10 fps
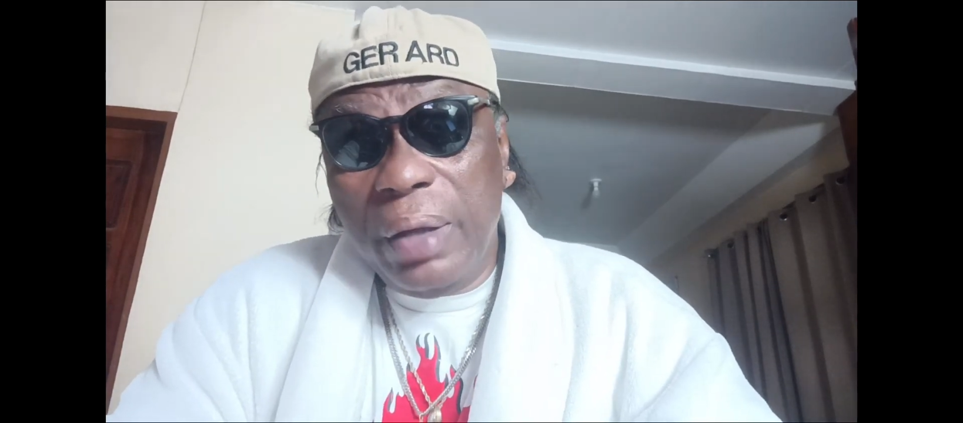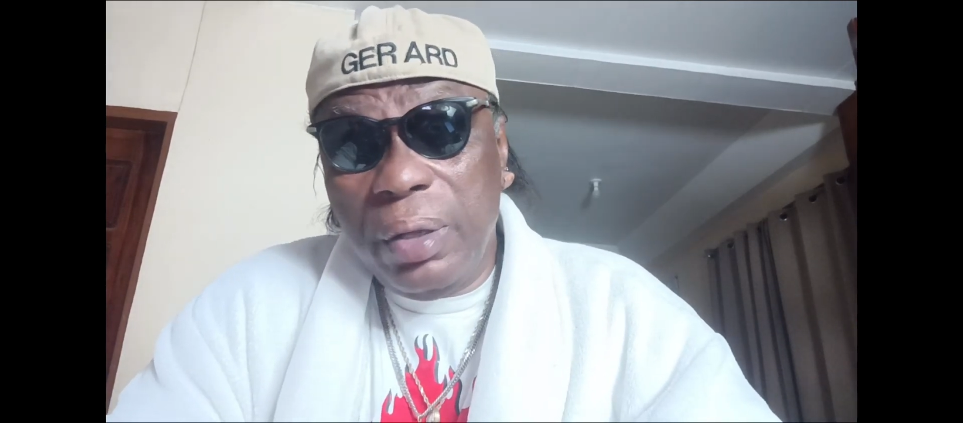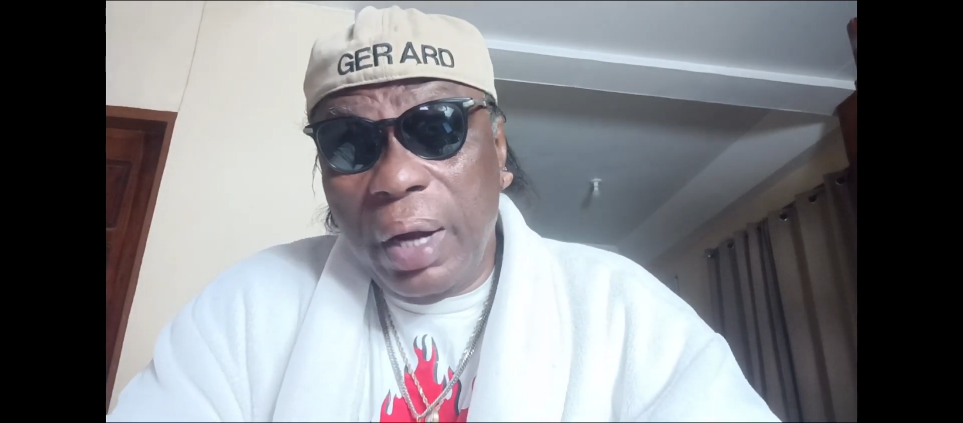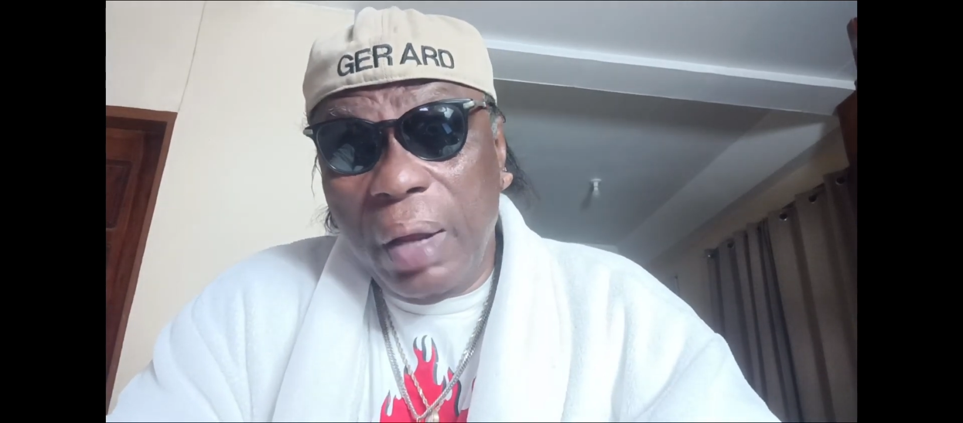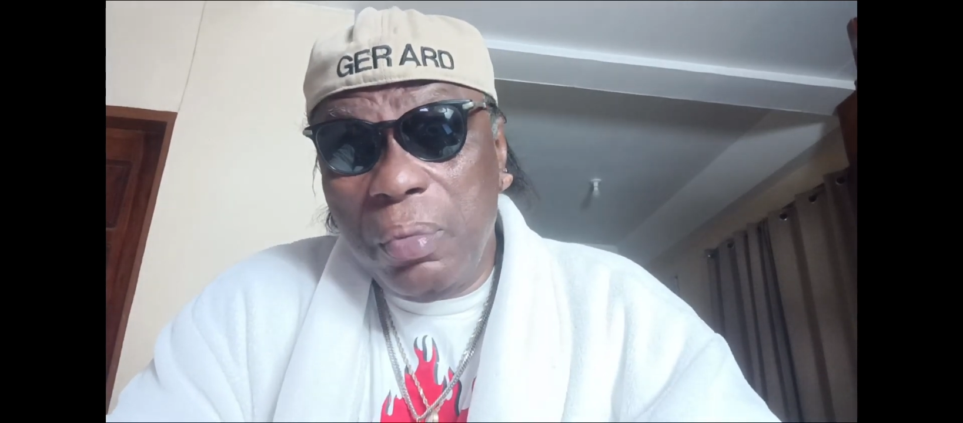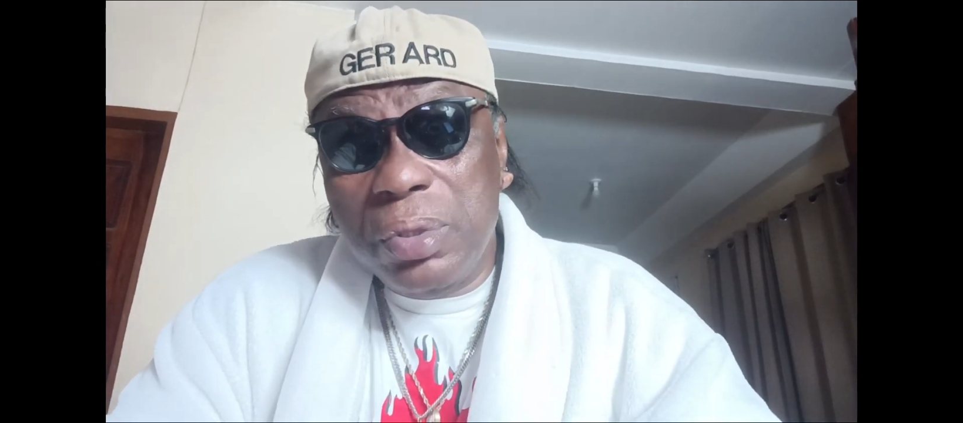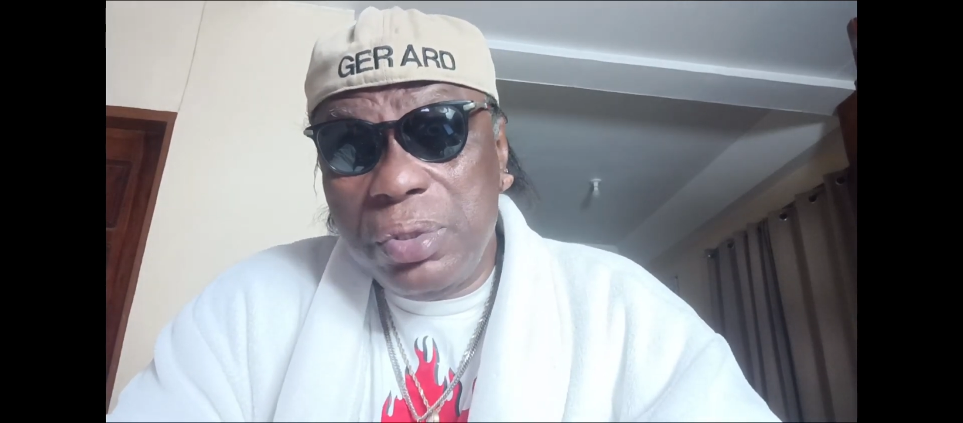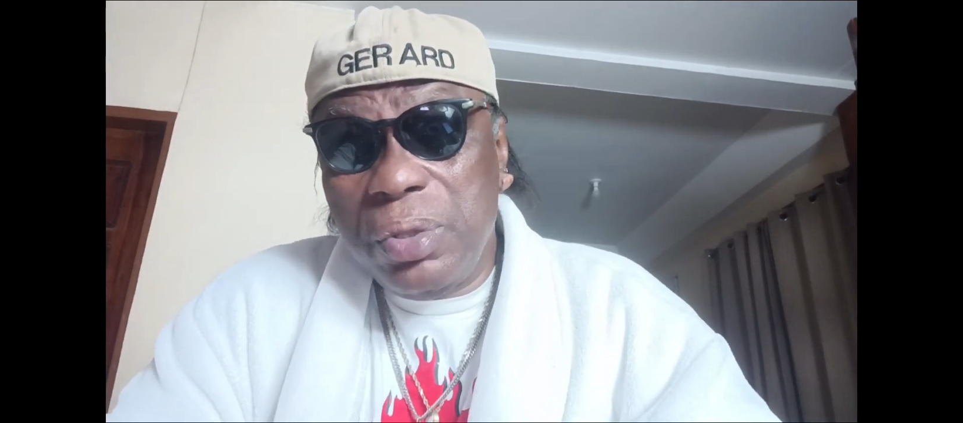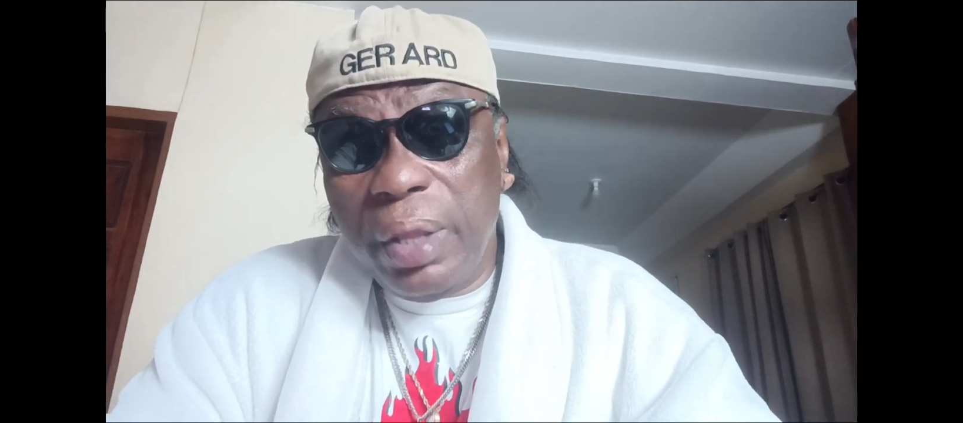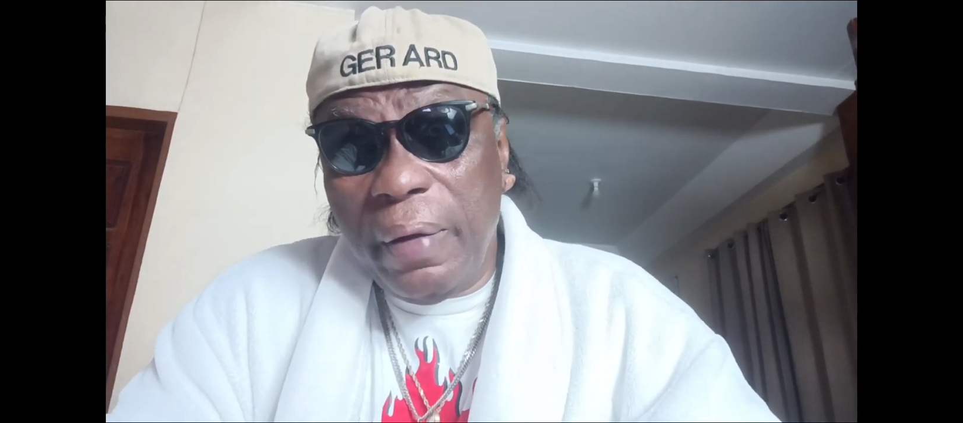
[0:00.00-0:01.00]
I won't
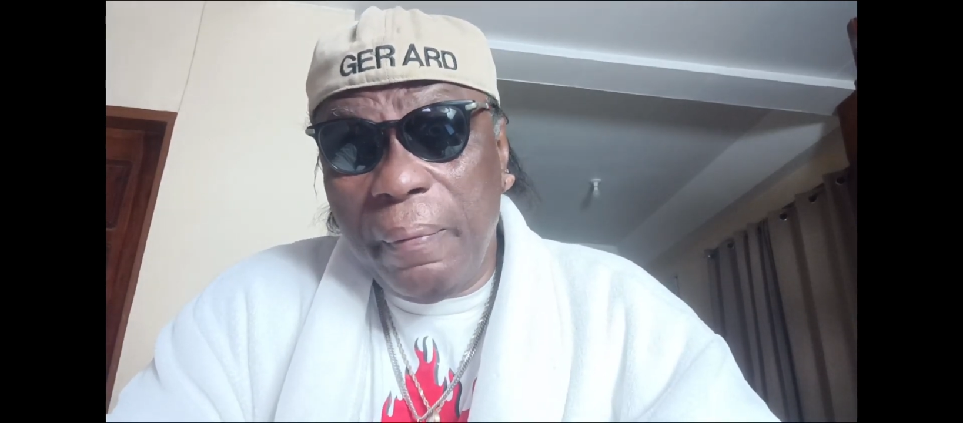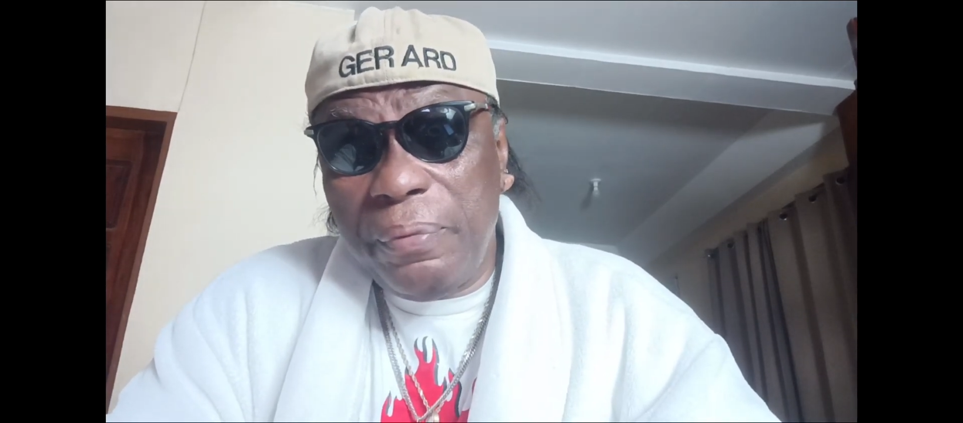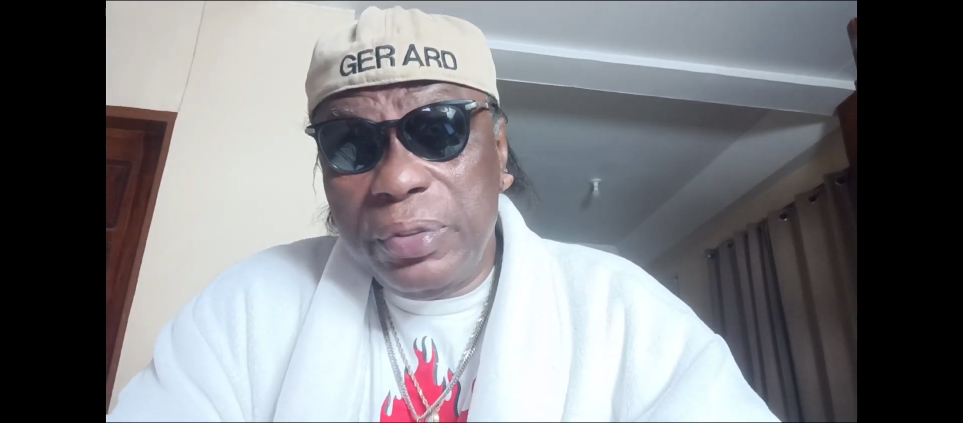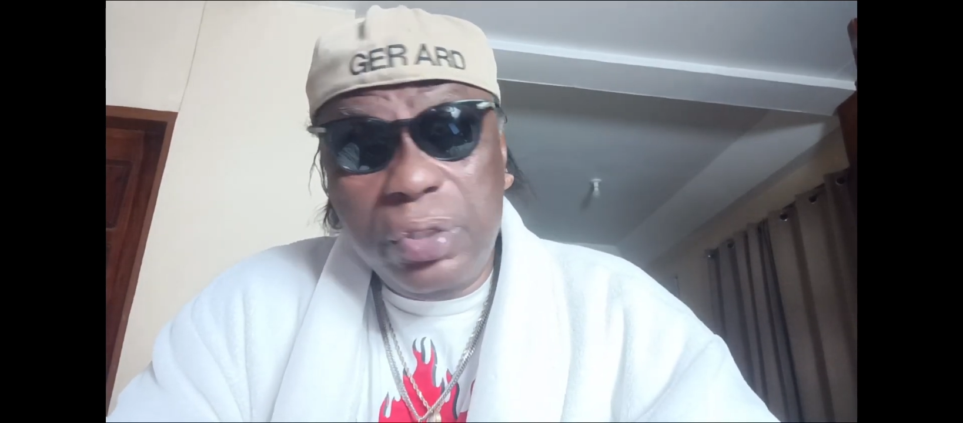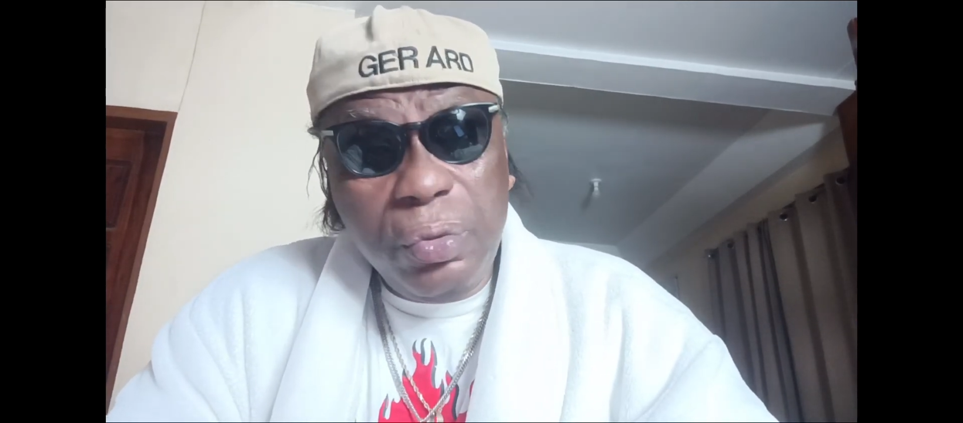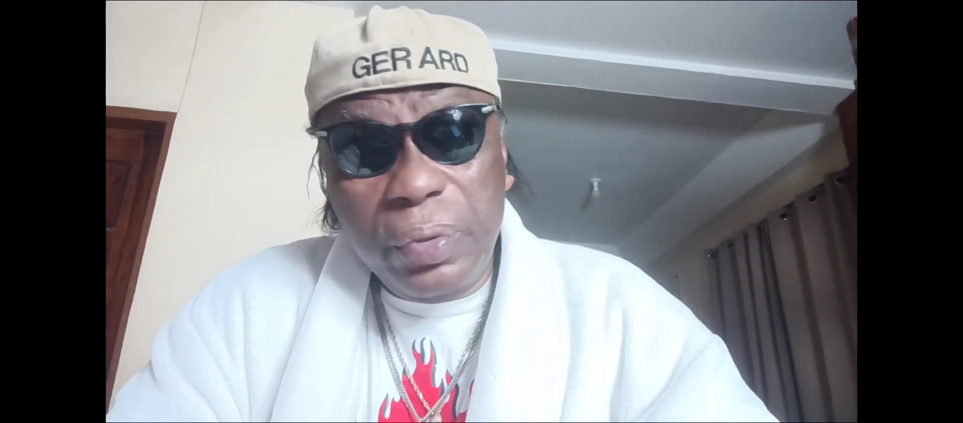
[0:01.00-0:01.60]
do that for two